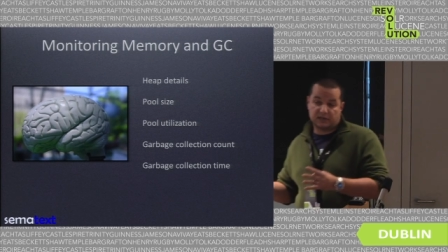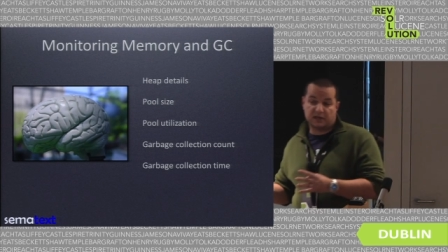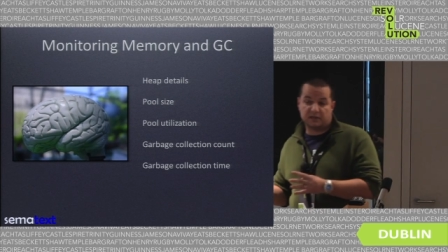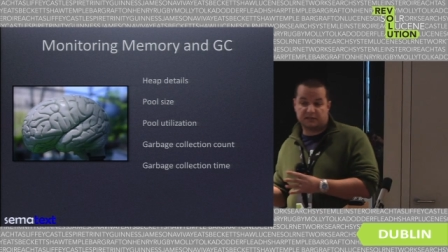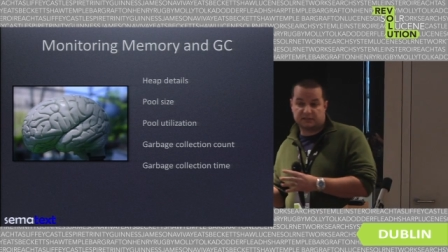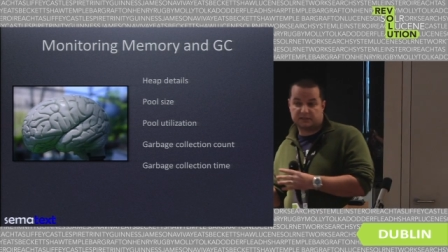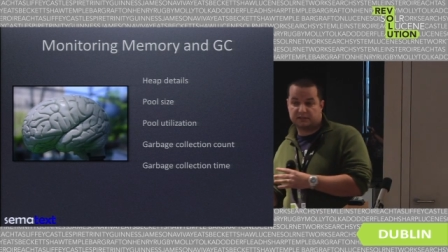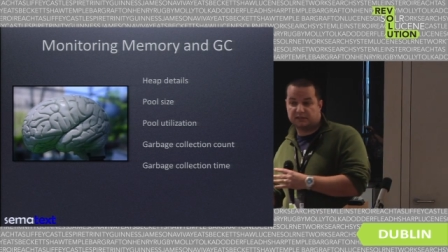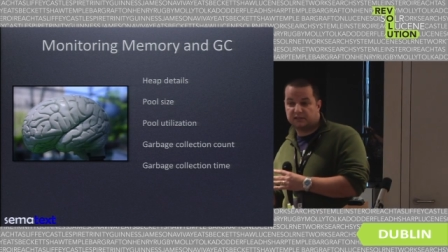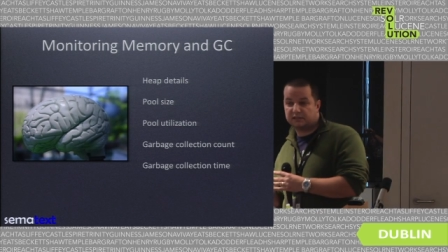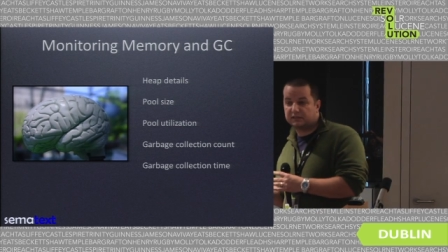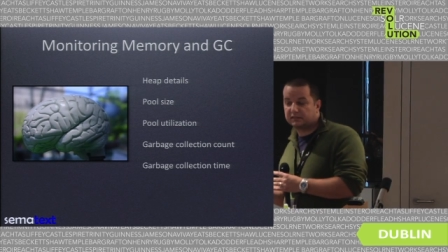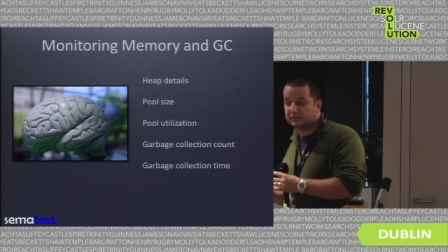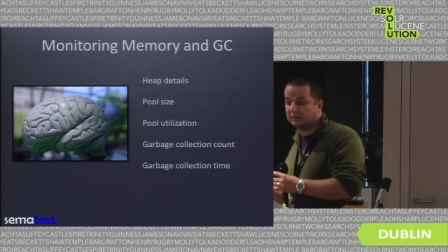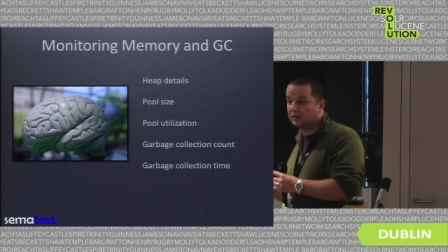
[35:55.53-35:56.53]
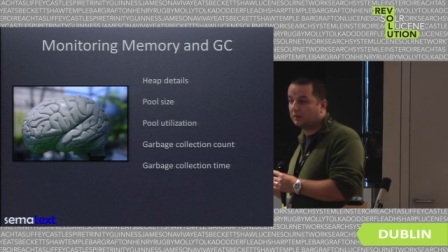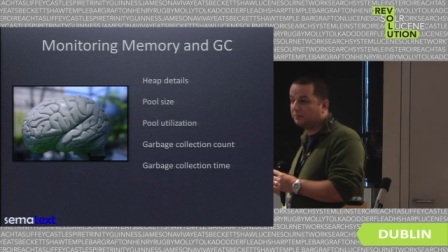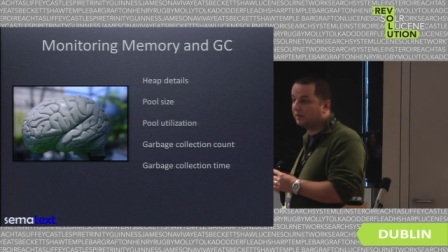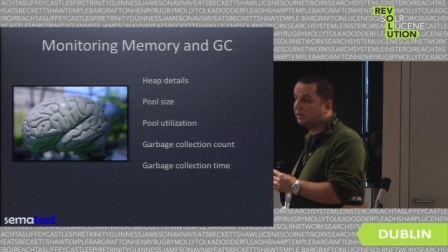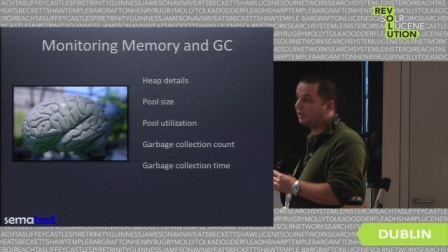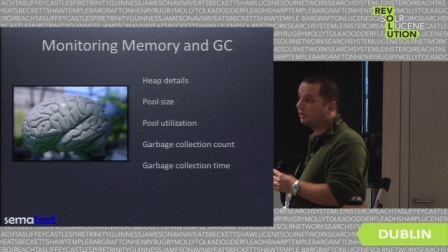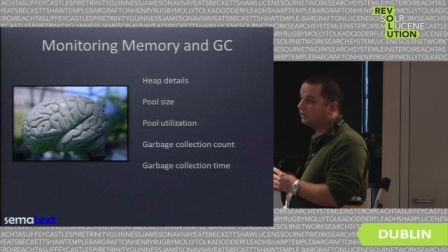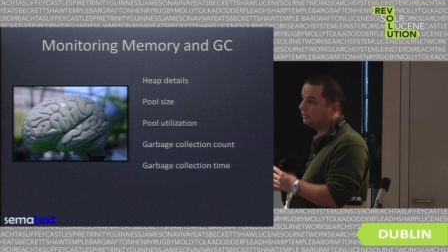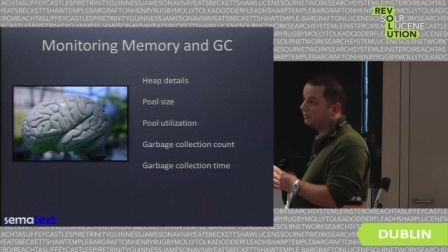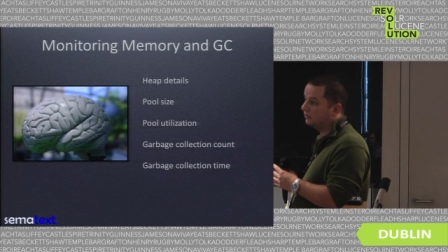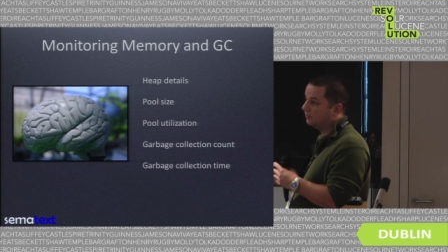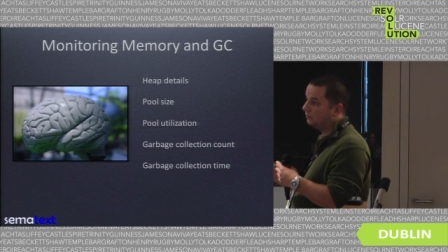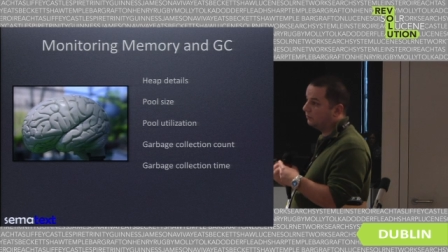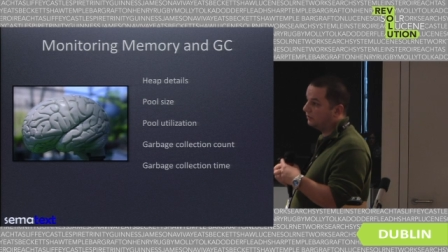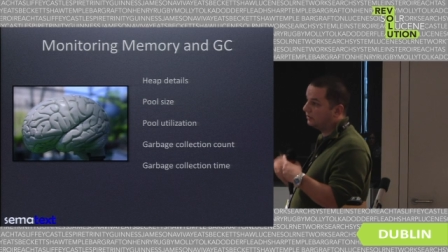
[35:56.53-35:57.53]
case this
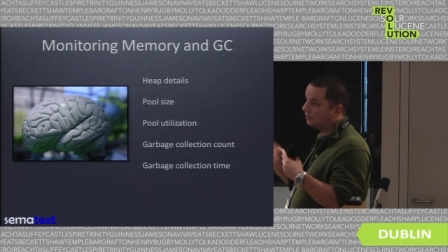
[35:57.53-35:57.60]
application we,